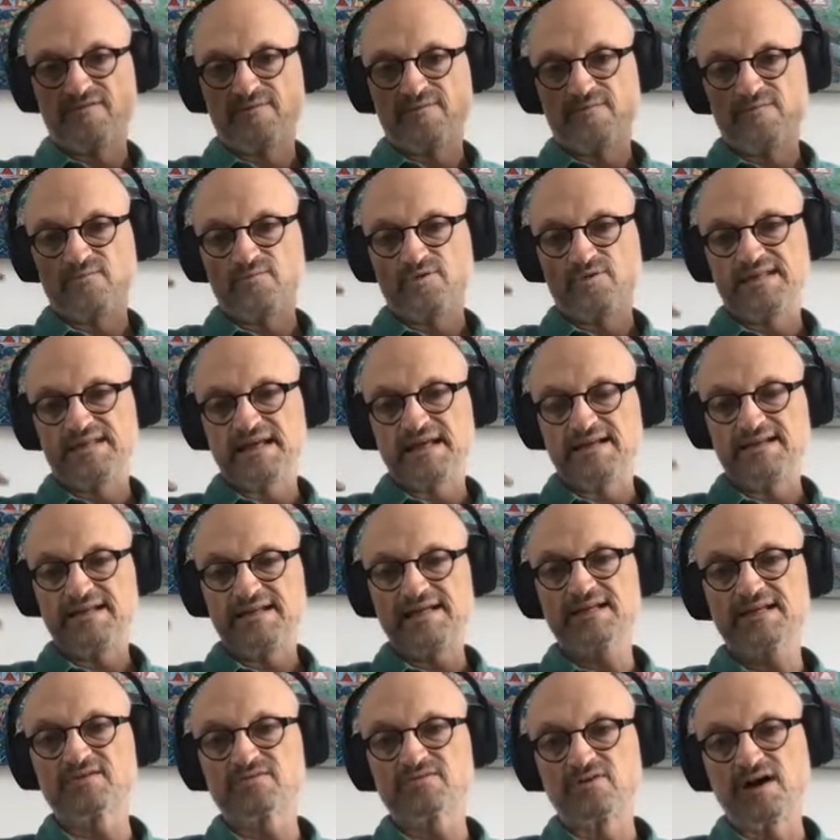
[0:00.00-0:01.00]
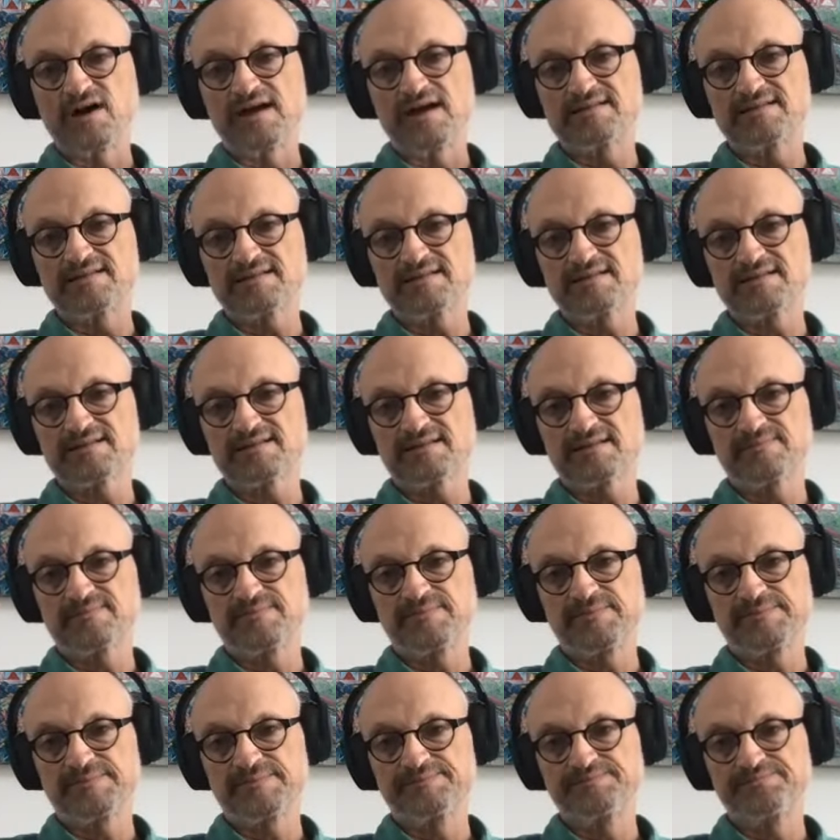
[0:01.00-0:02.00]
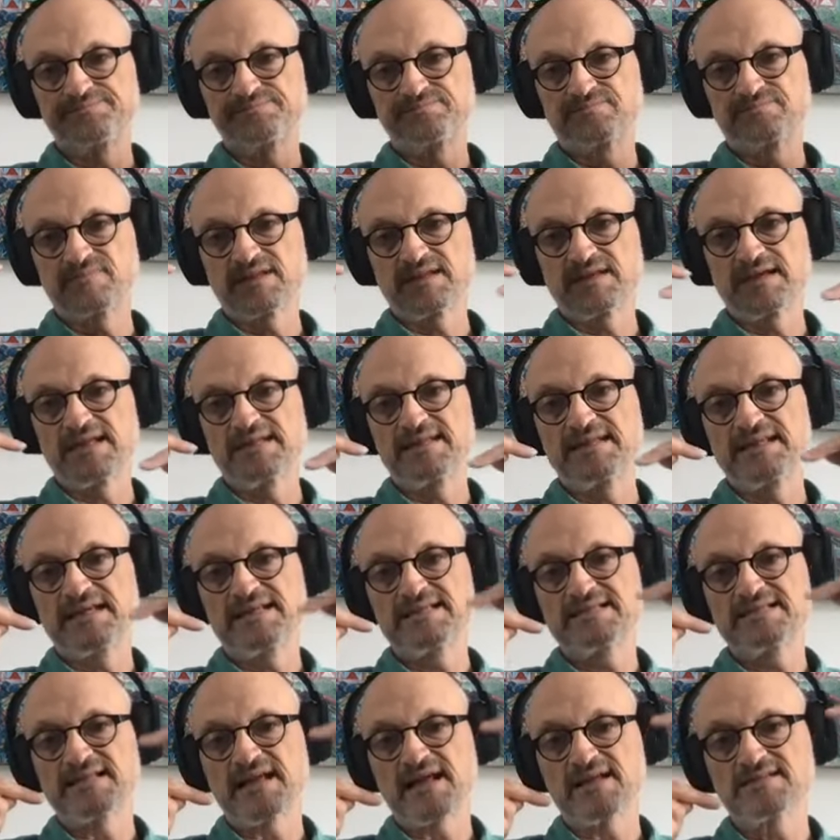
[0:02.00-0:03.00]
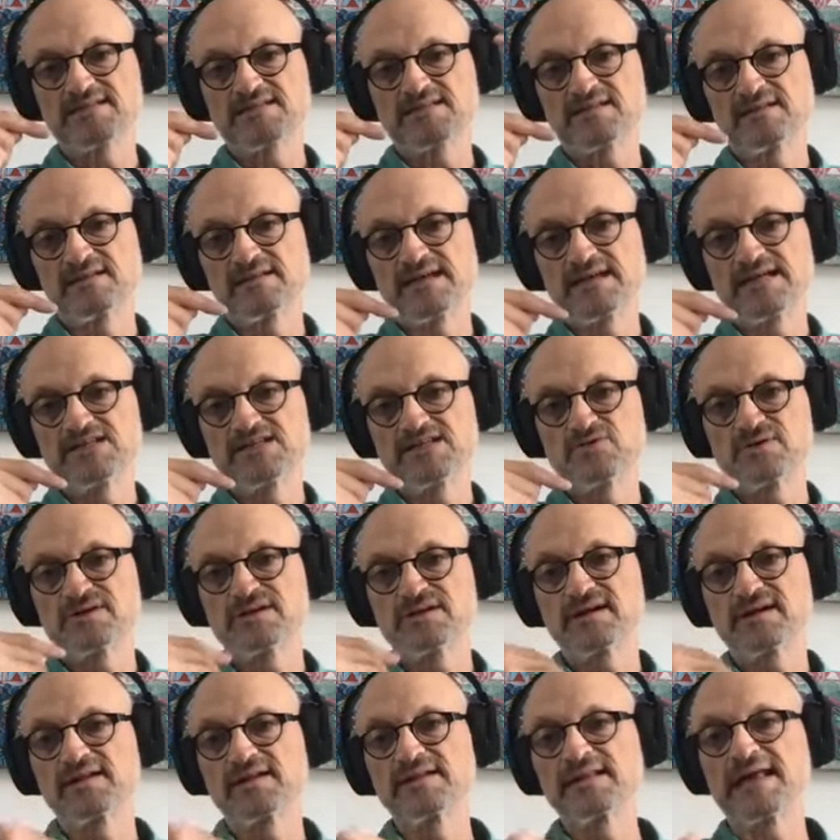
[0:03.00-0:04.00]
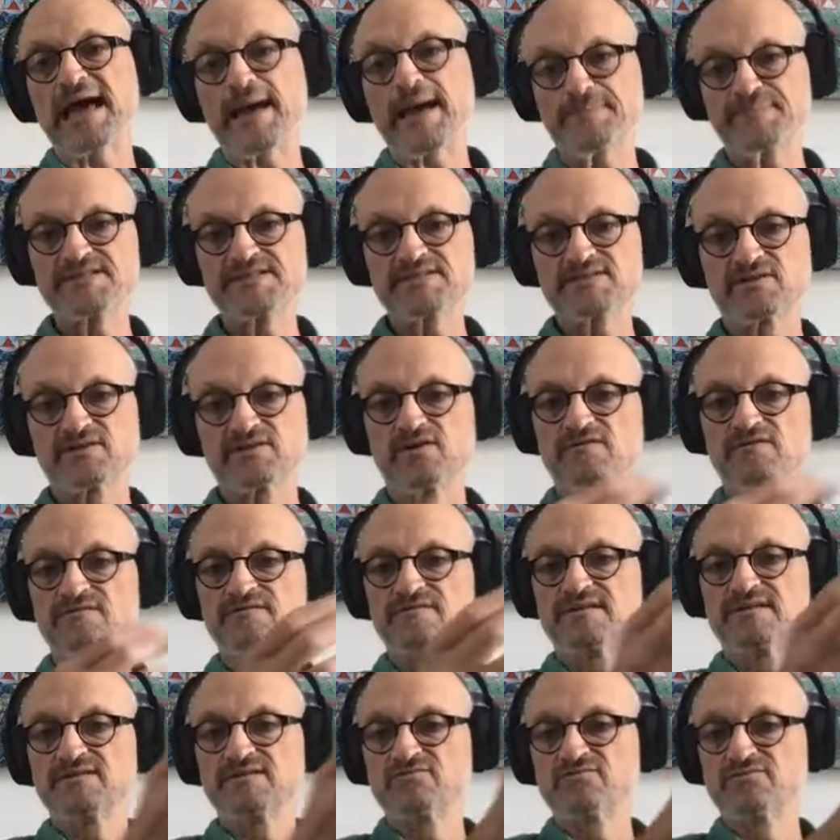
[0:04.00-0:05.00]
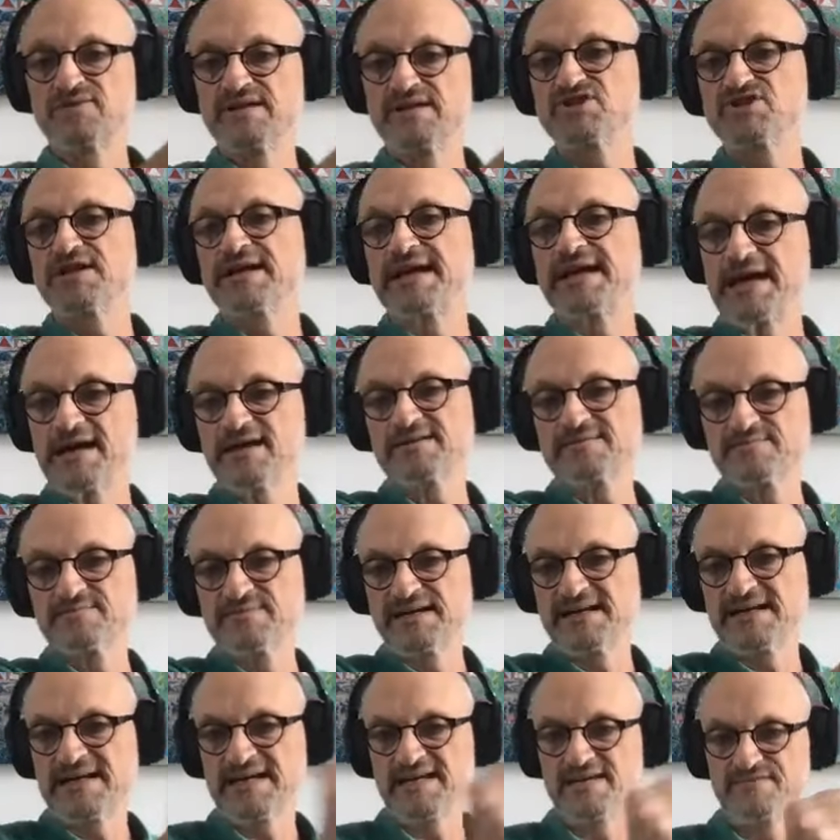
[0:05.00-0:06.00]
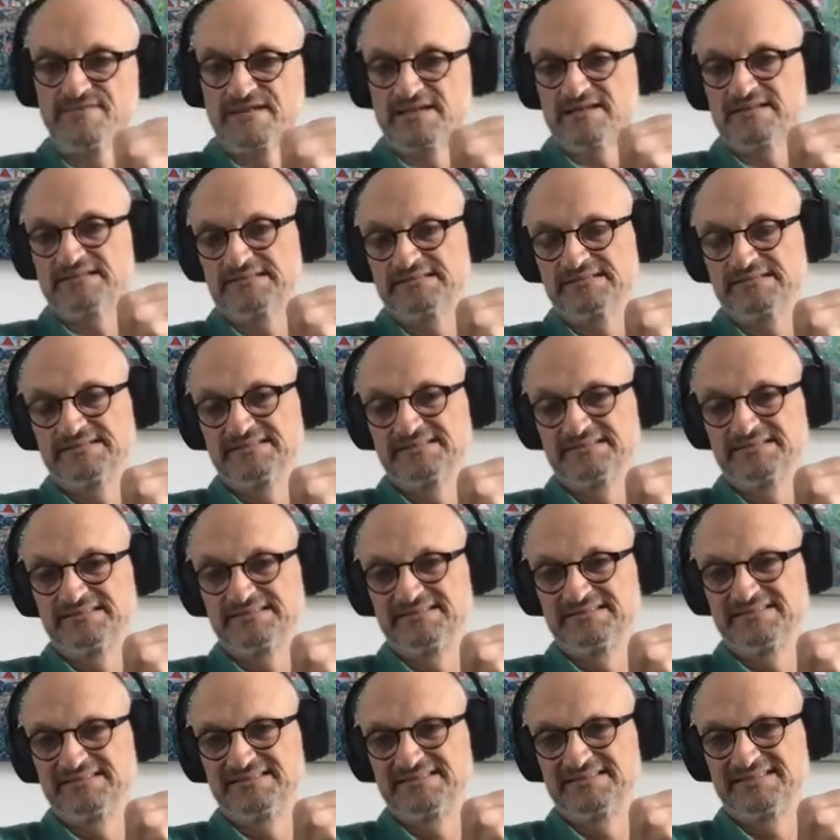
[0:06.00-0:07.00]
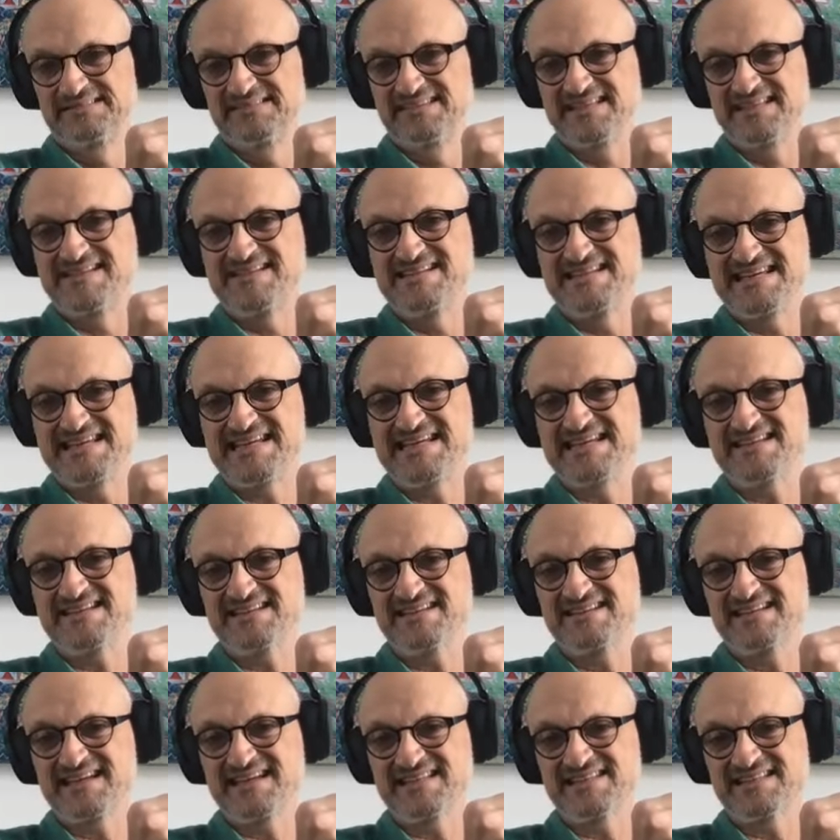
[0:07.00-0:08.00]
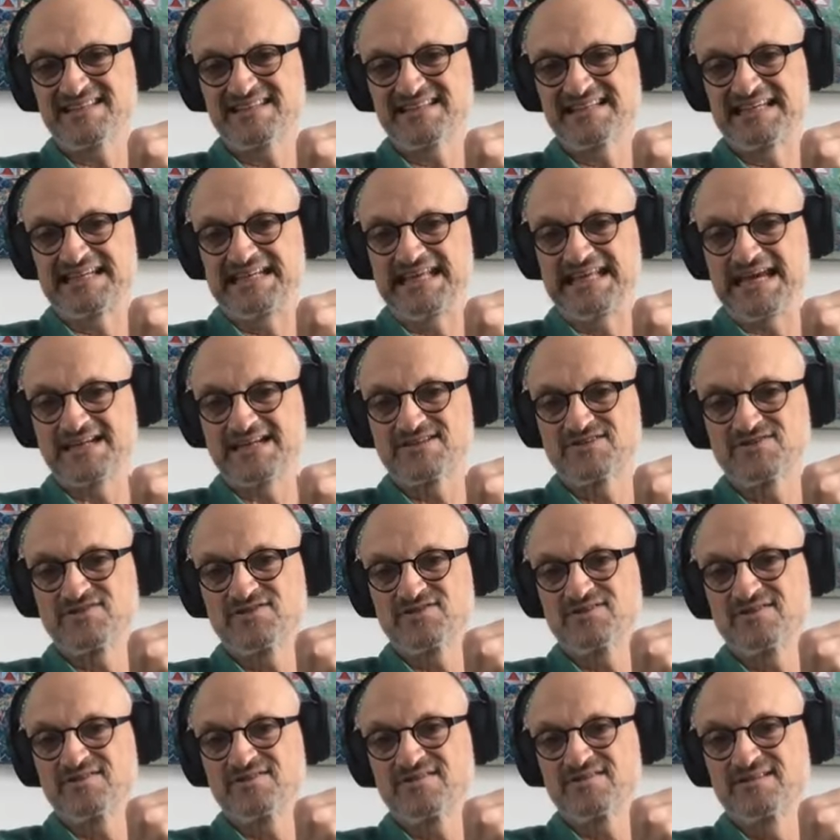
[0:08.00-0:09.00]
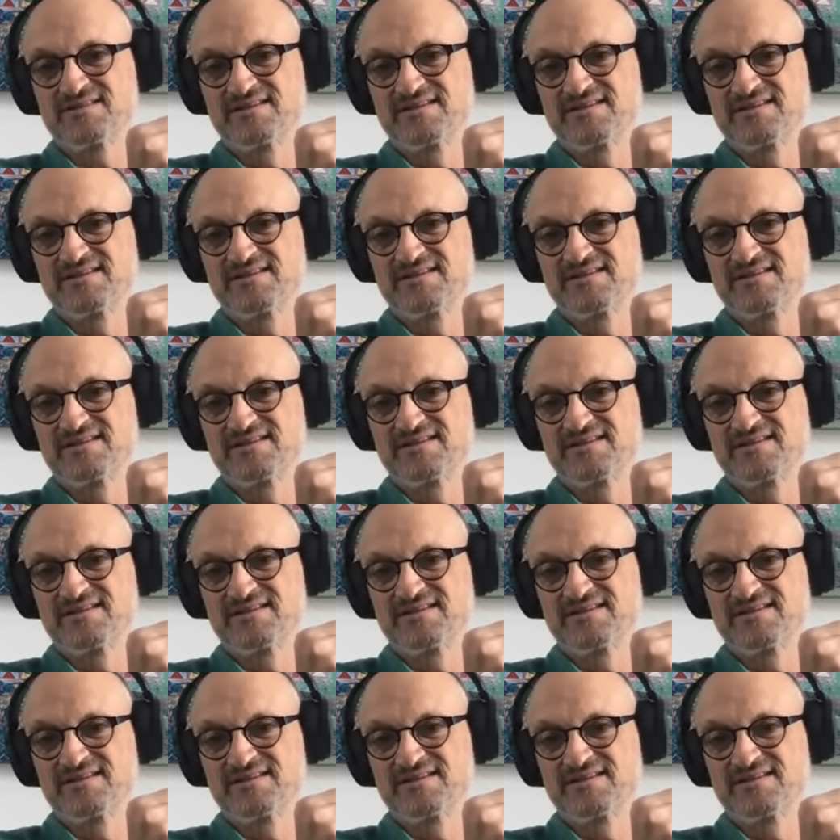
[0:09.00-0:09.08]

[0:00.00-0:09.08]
From when that need arises, it then starts to lead to a collapse of the reaching out behavior. The need doesn't connect